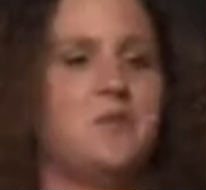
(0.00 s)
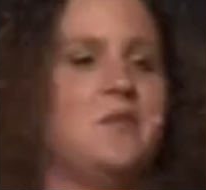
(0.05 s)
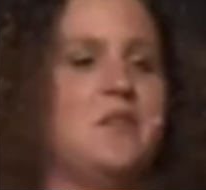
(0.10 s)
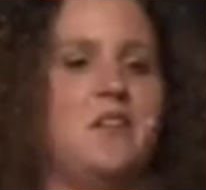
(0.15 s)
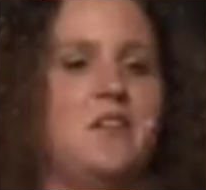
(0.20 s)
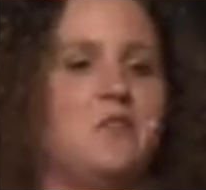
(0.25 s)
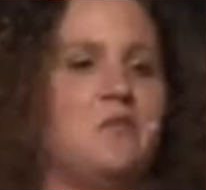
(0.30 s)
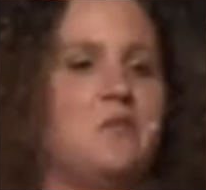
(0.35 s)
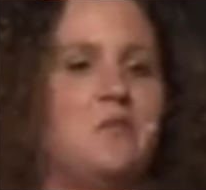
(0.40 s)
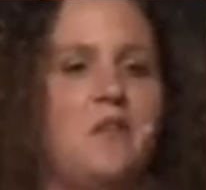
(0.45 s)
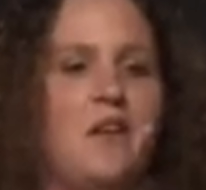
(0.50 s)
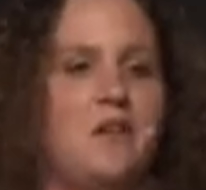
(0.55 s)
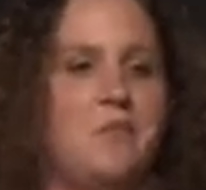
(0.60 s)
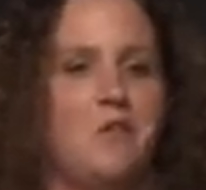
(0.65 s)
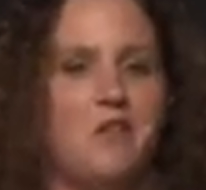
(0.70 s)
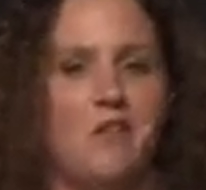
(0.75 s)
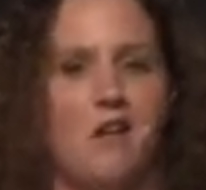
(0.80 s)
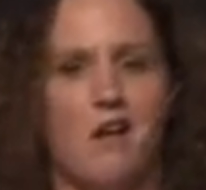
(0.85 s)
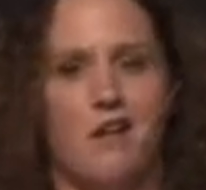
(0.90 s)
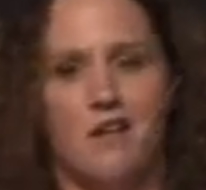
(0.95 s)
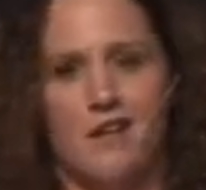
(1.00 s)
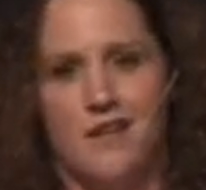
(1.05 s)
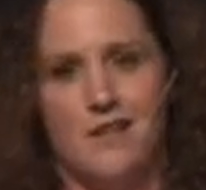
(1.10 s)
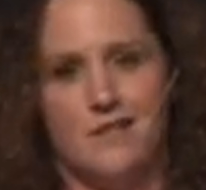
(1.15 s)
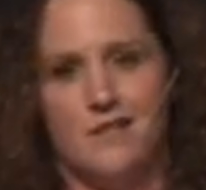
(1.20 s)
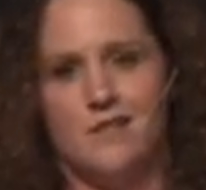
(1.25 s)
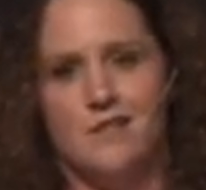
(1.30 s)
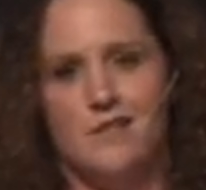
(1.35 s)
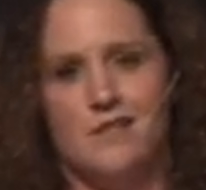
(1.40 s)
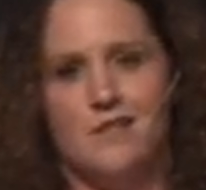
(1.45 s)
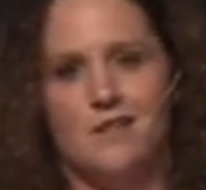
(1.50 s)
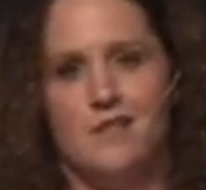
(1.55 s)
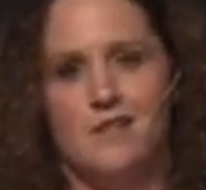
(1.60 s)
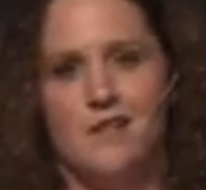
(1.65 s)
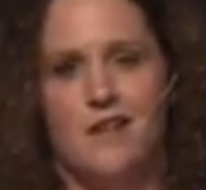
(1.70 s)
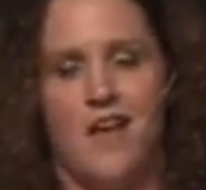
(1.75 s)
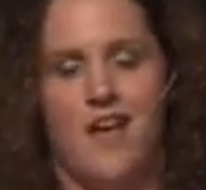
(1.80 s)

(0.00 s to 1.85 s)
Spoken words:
the most incredible artist